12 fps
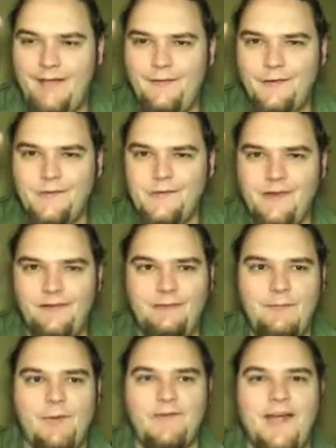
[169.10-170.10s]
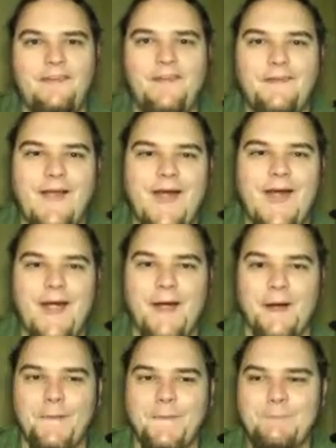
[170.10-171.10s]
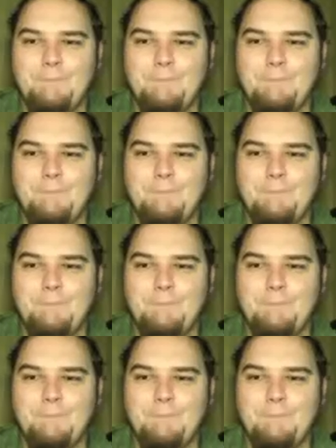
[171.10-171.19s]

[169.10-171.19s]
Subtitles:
There's still almost nothing there.